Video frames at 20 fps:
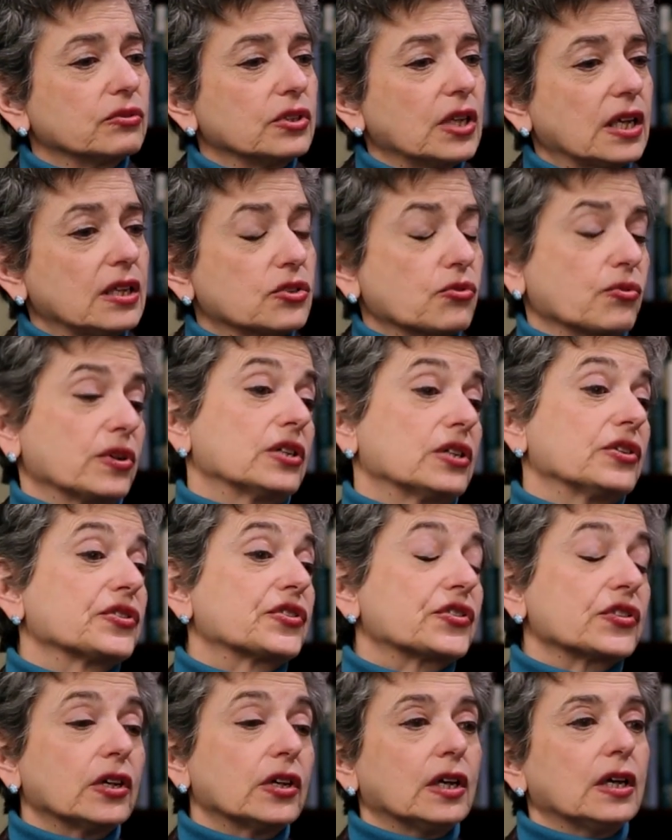
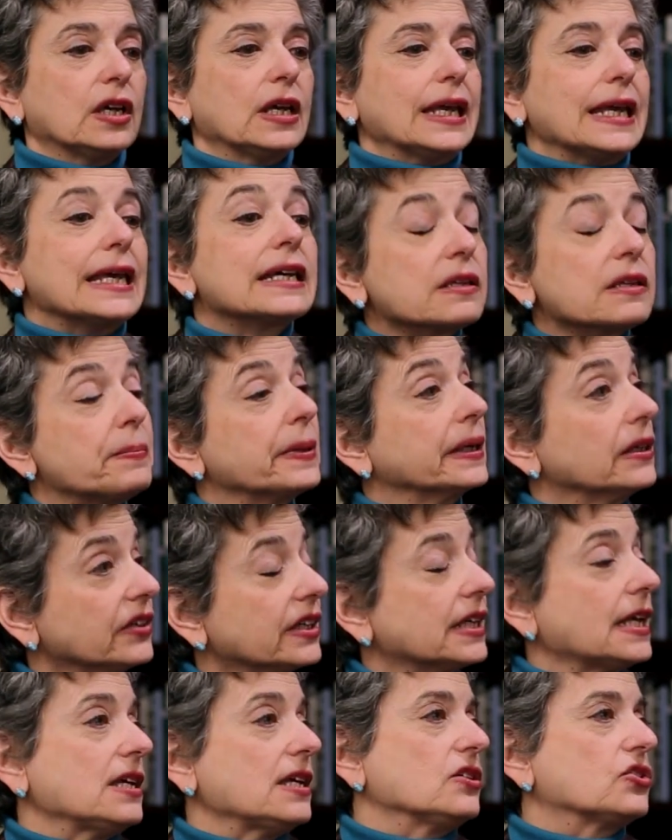Israel's
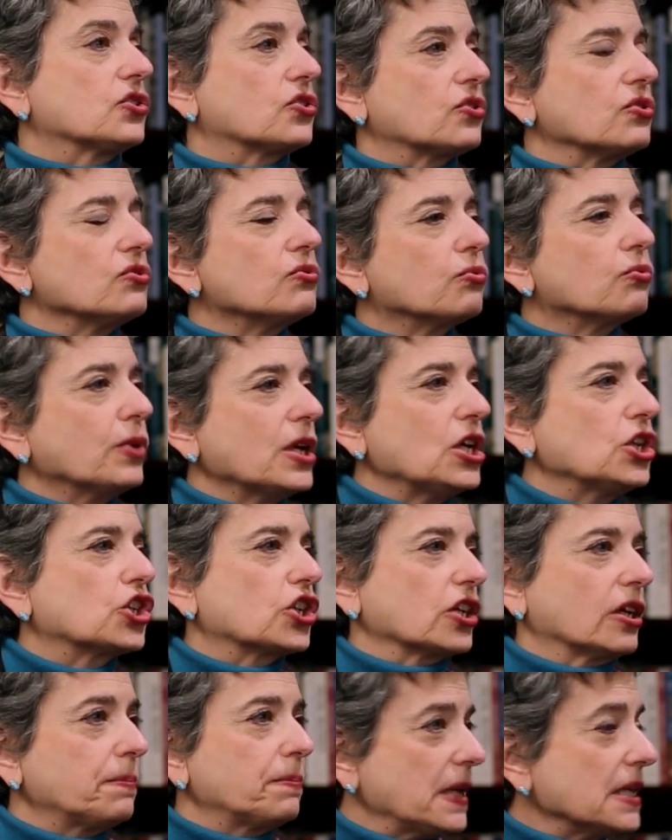inability to
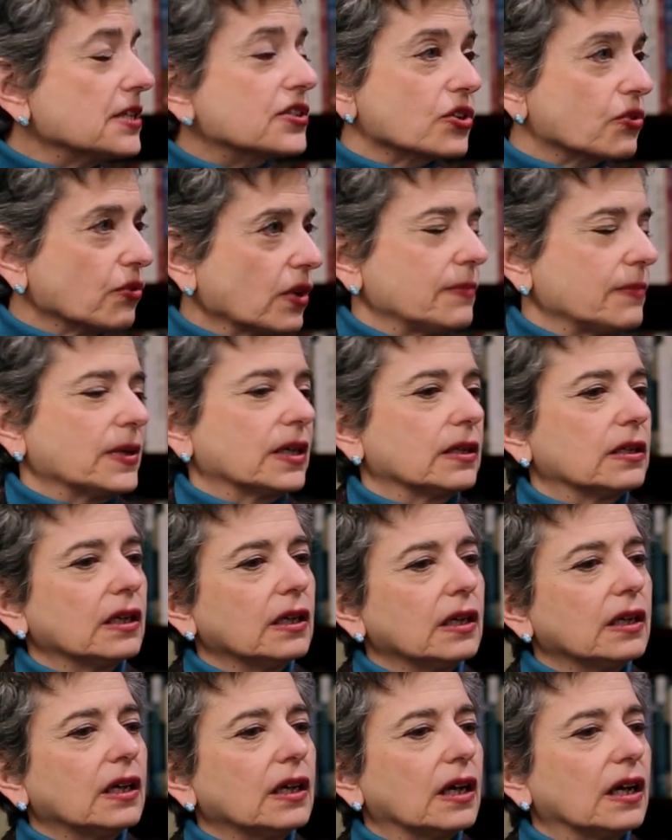reach a peace agreement
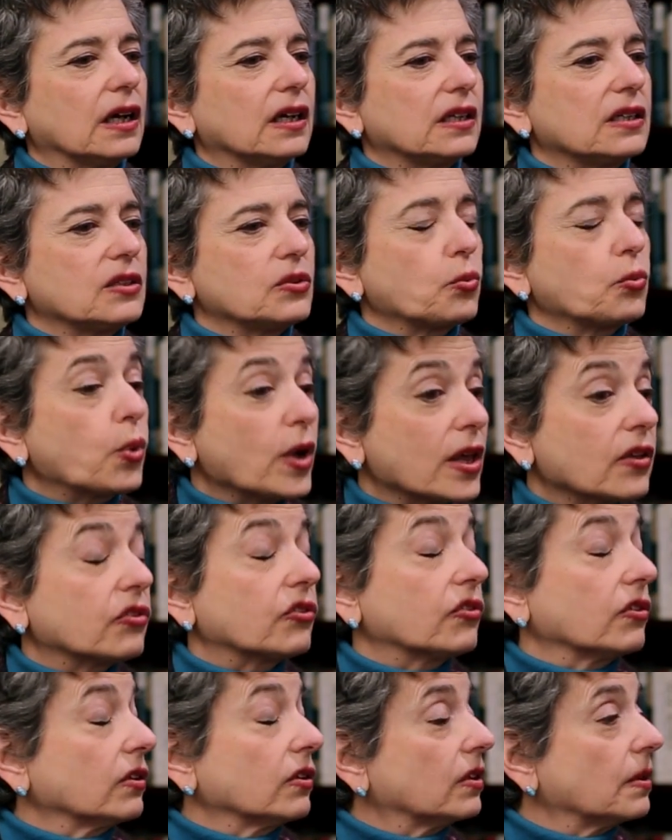
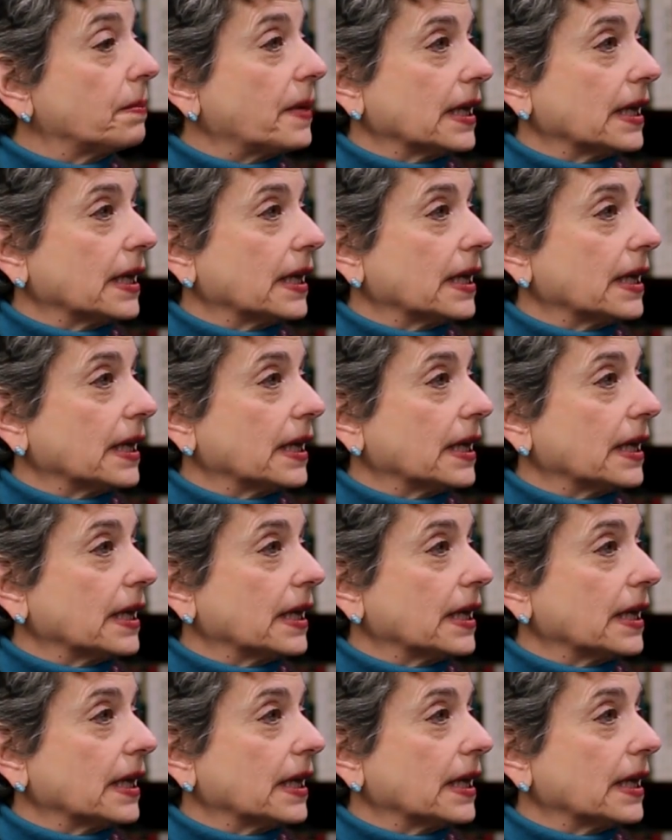with the